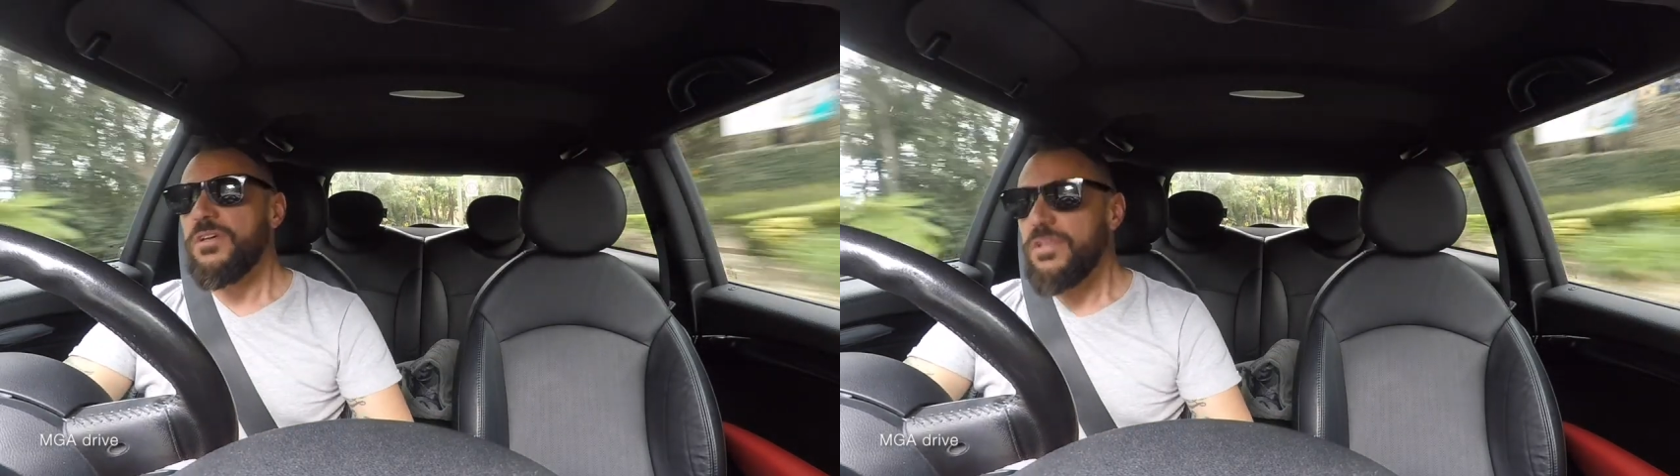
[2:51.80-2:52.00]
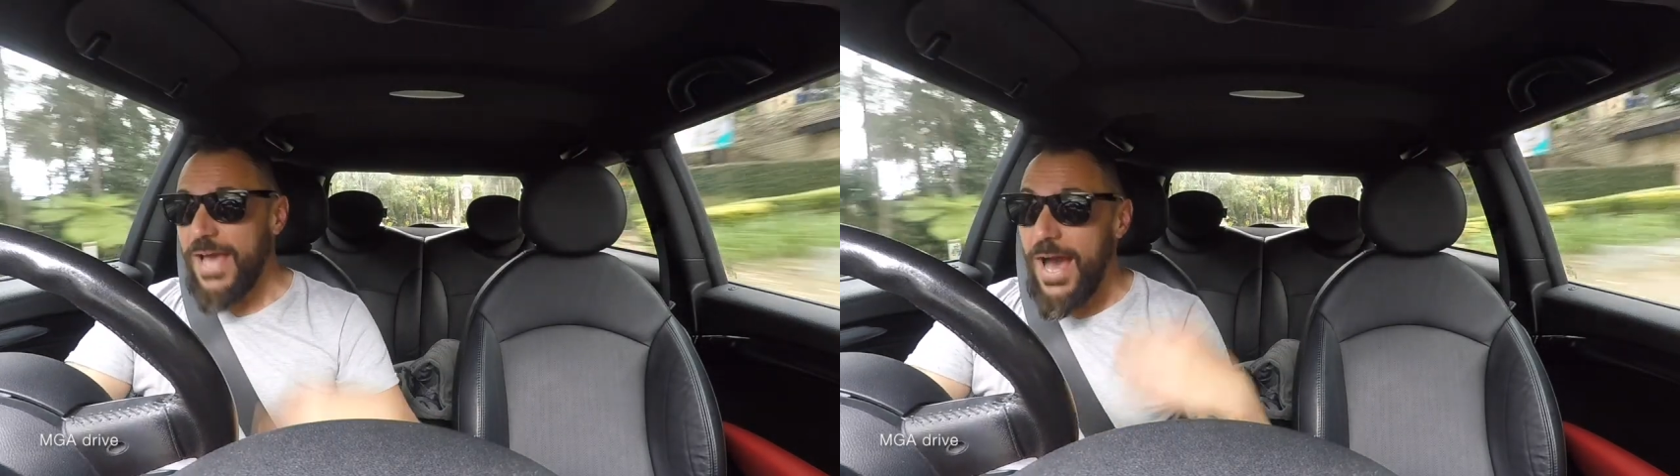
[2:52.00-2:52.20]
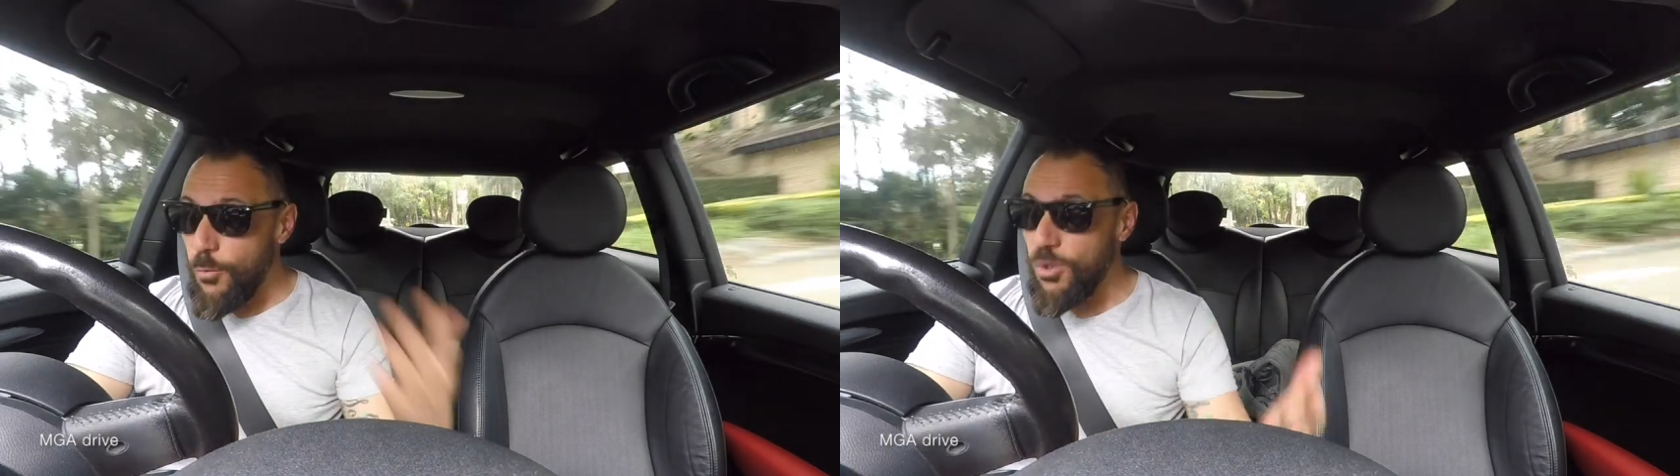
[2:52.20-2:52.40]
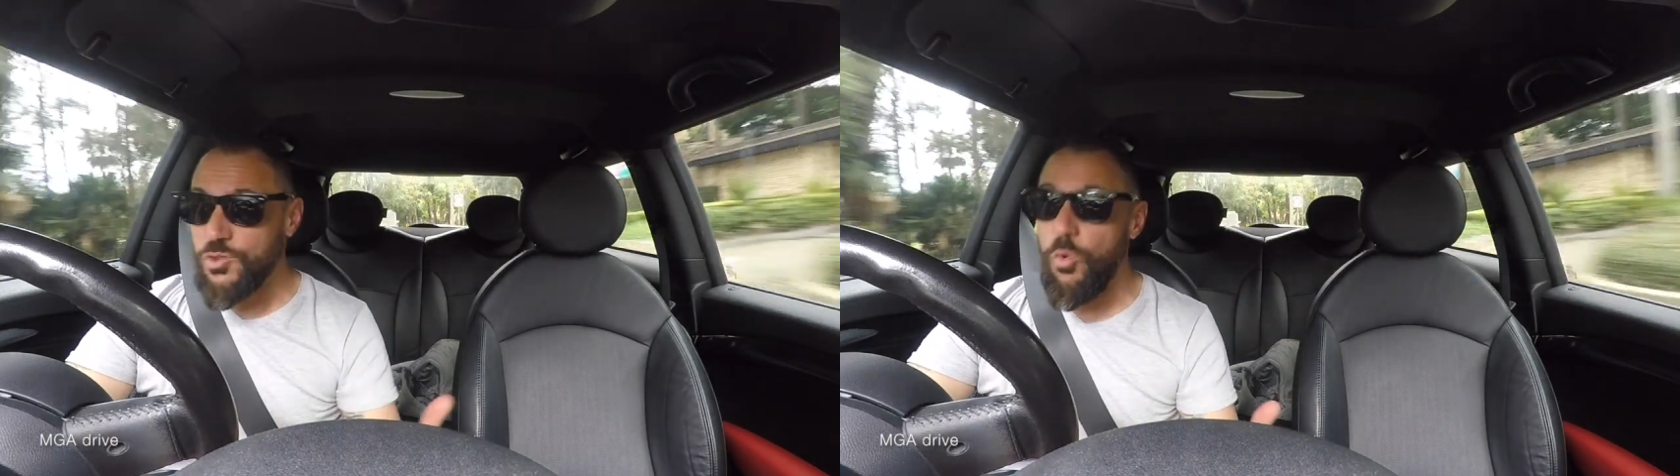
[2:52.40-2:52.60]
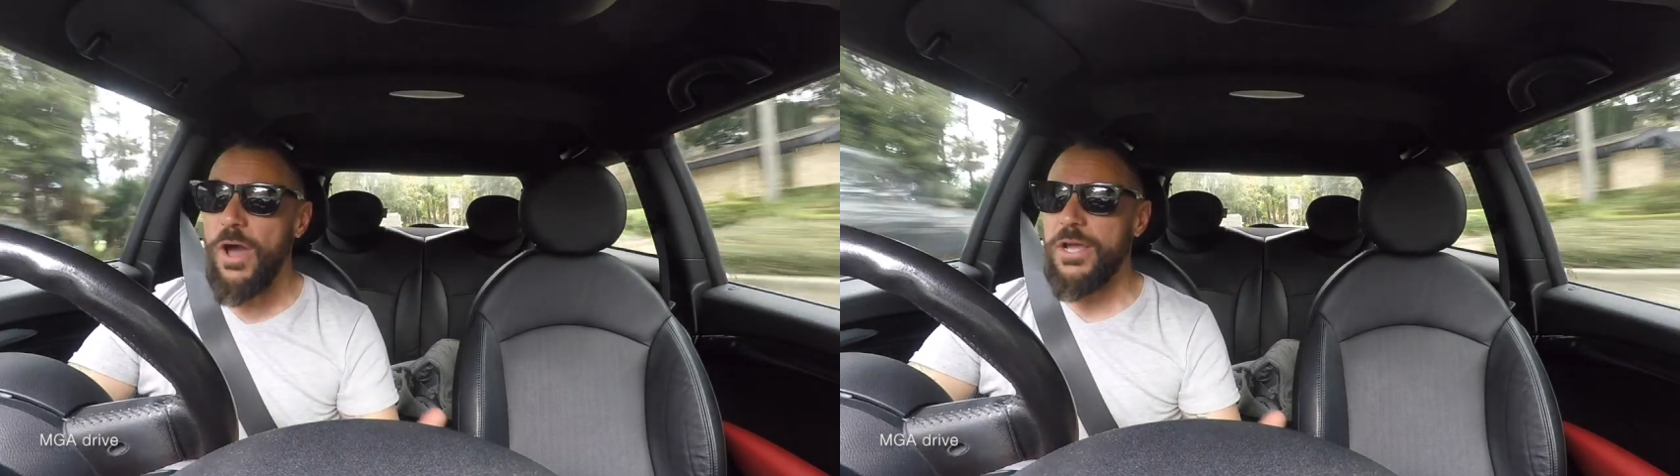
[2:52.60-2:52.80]
the car was
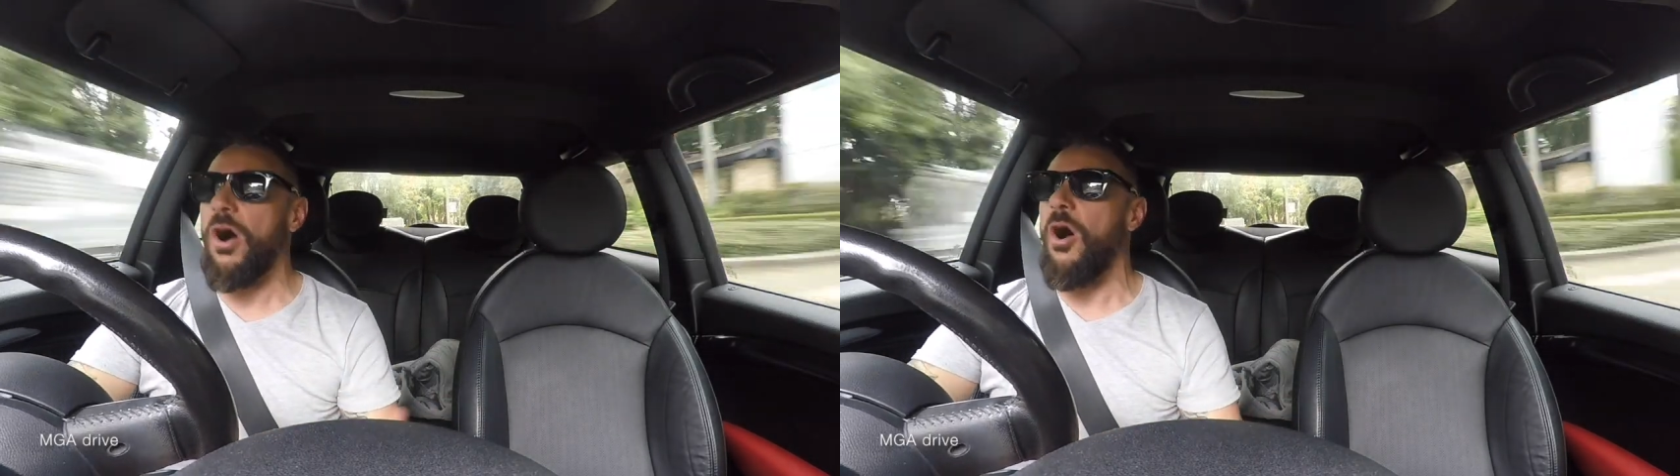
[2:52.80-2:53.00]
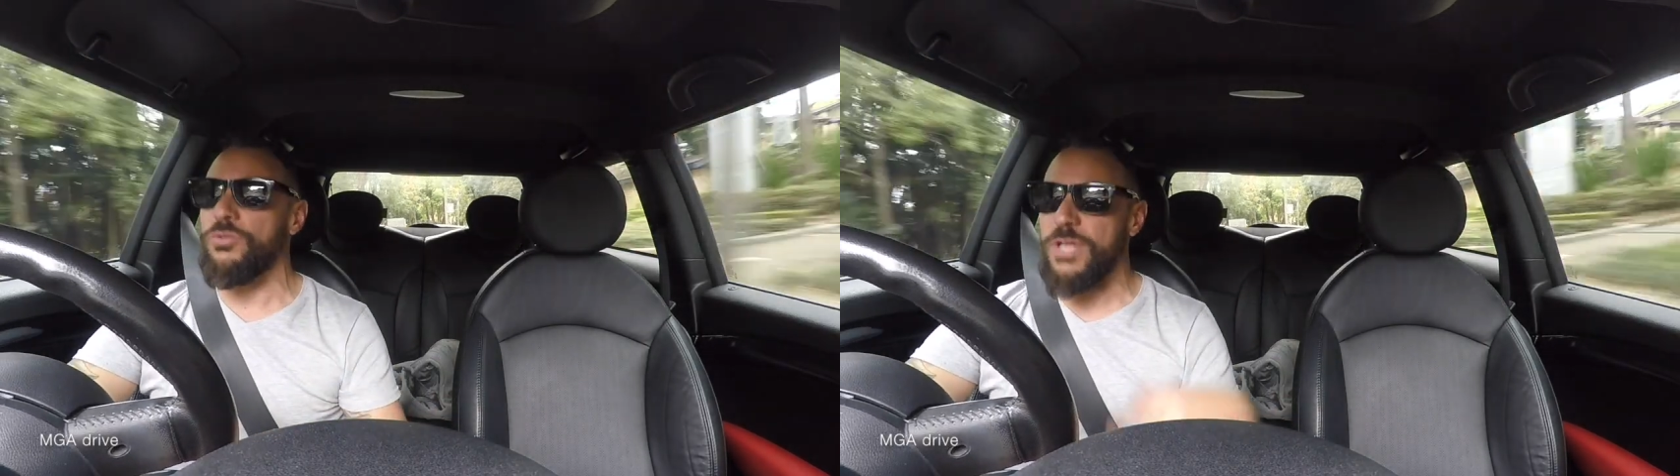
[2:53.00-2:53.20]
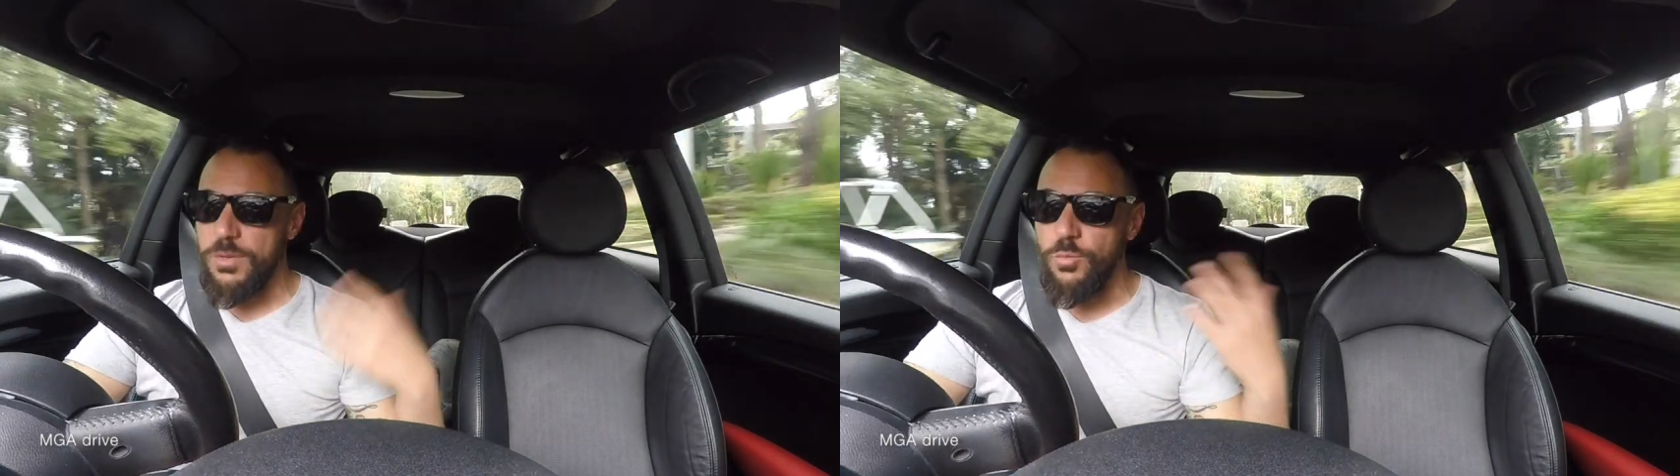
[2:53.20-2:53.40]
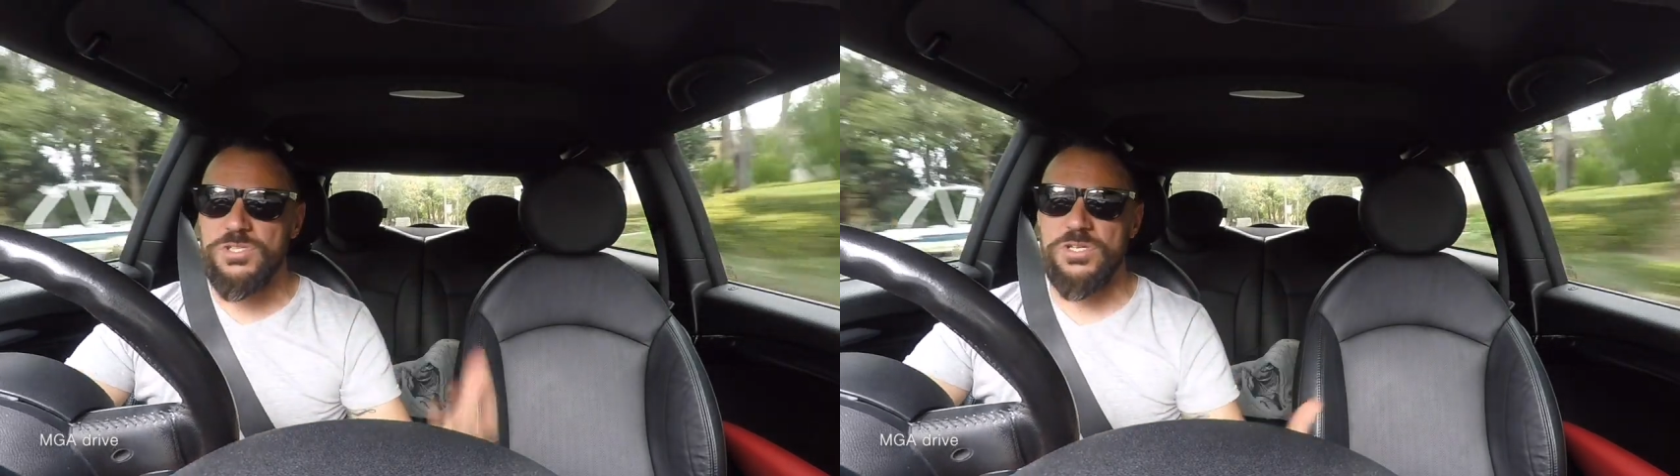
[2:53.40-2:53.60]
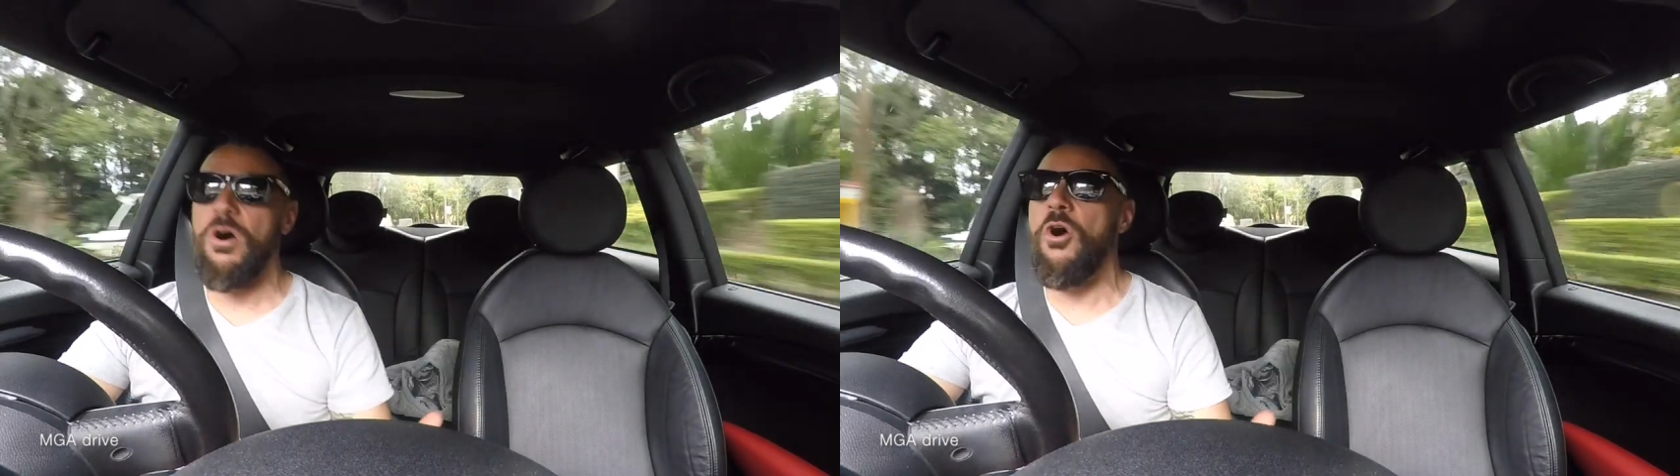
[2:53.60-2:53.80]
quite cold and it
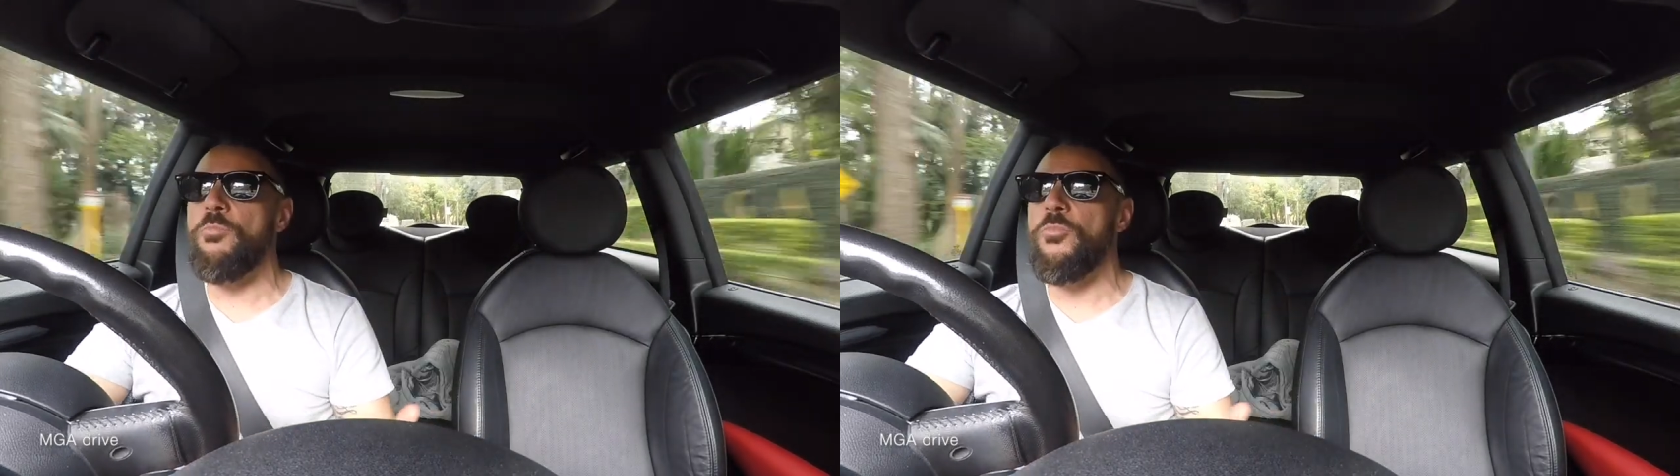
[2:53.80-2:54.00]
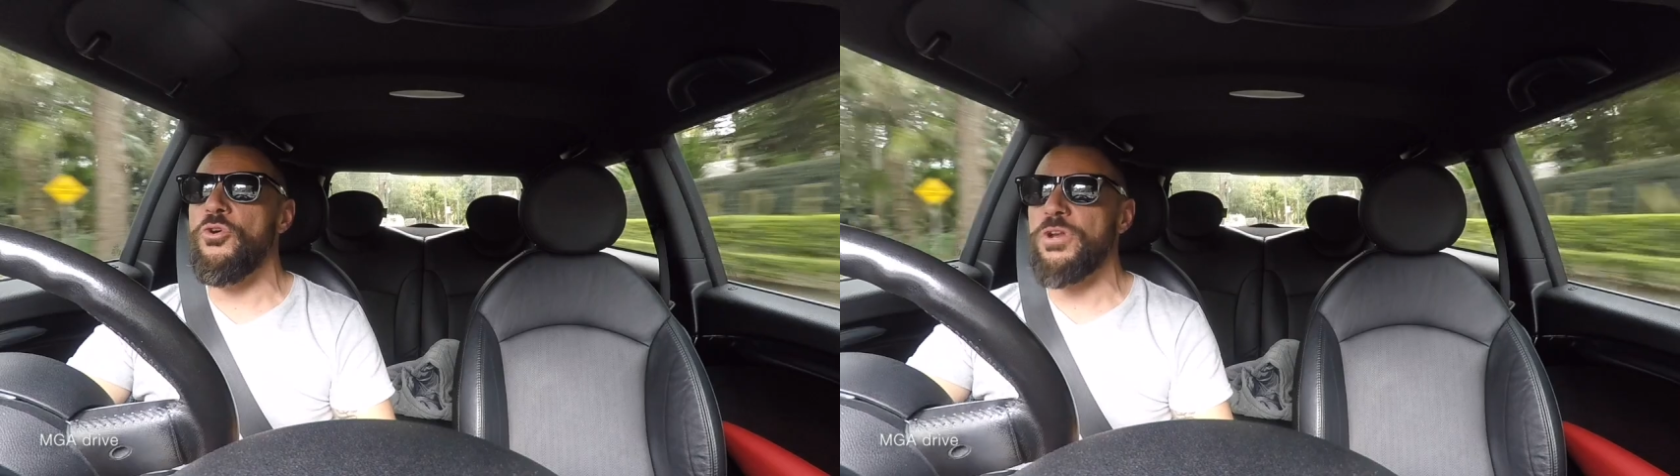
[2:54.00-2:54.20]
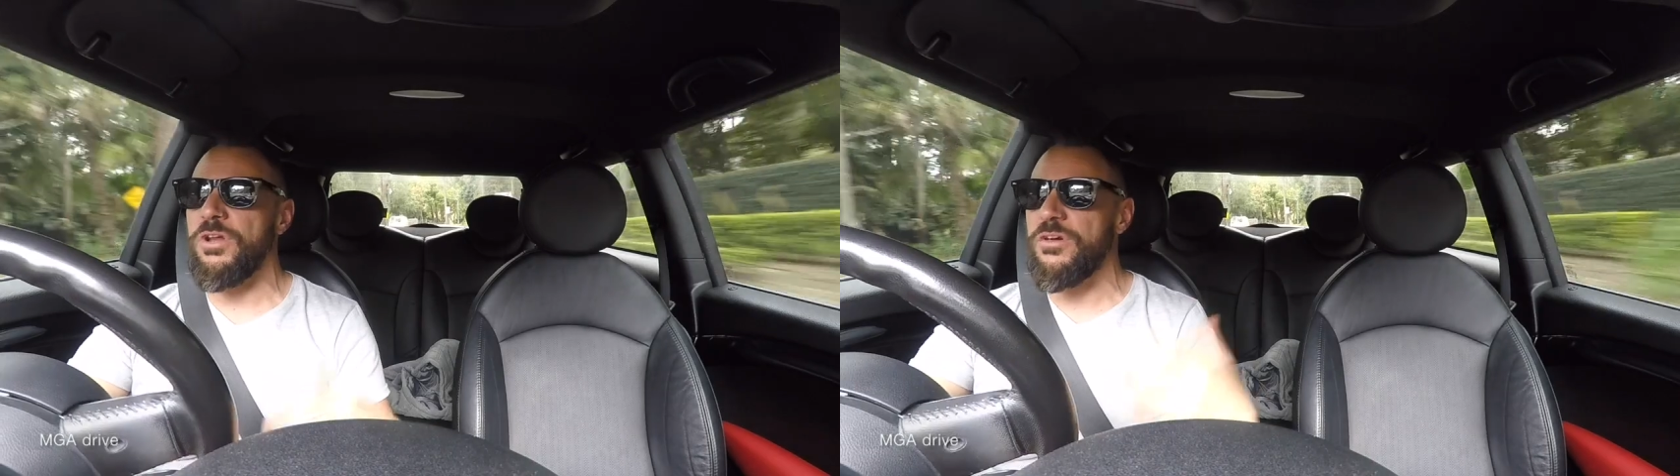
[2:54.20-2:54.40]
was a cold morning.